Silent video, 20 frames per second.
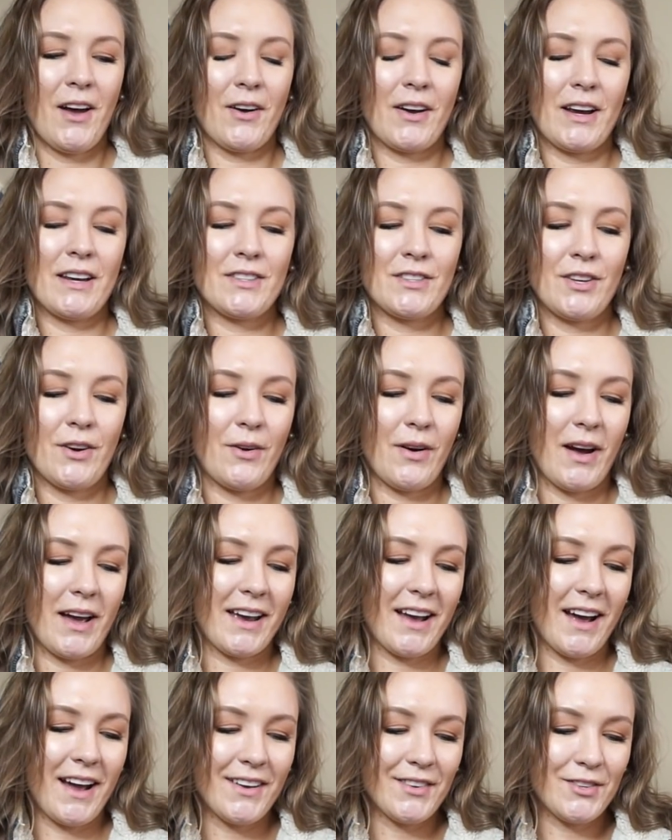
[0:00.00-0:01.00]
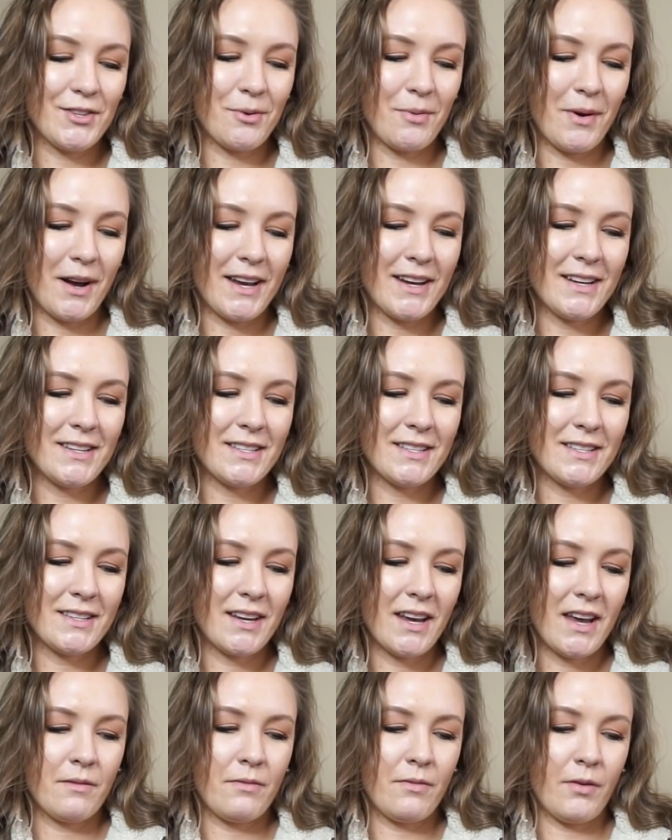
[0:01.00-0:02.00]
Okay, so I got
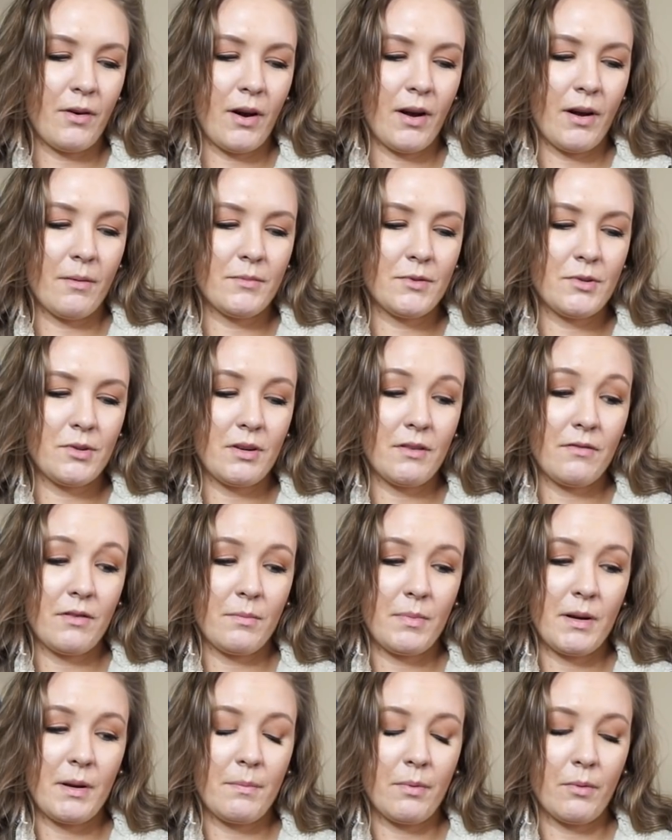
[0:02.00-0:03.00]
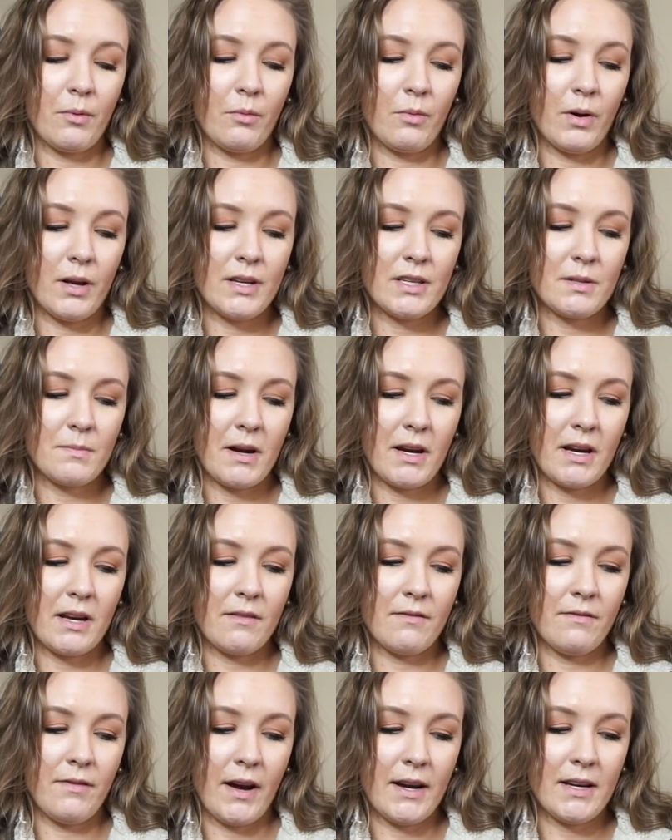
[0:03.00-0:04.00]
twice from 2 different people. What is my
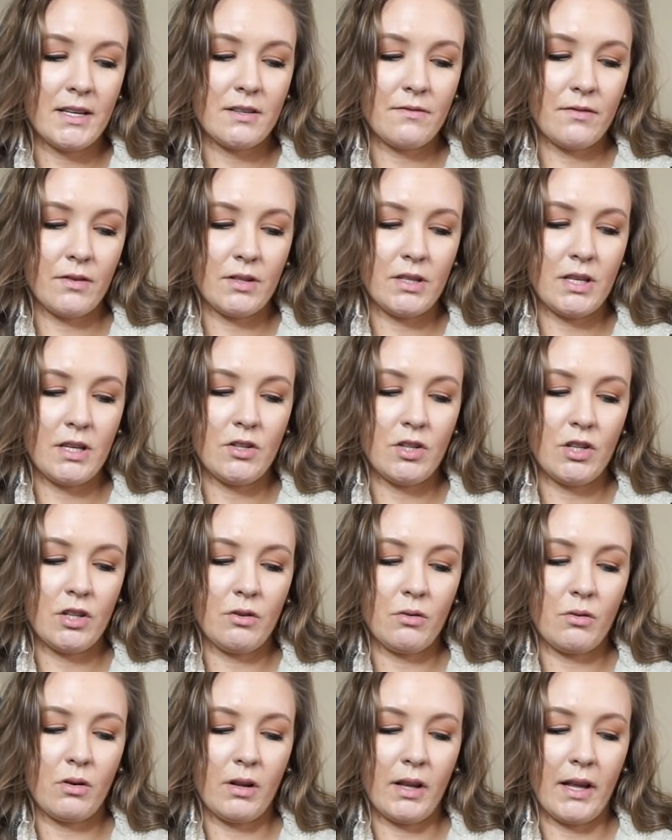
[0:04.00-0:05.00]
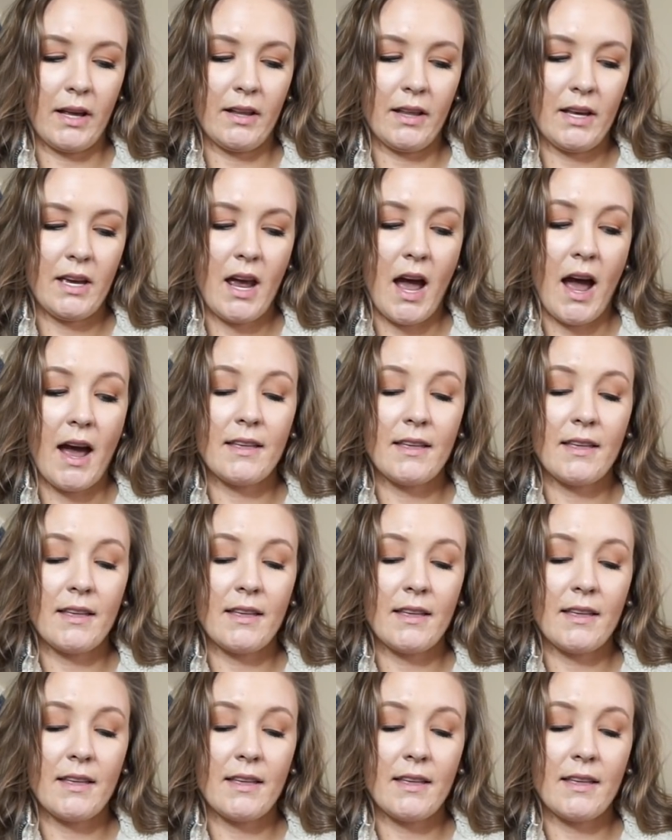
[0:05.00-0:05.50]
advice for teaching ukulele?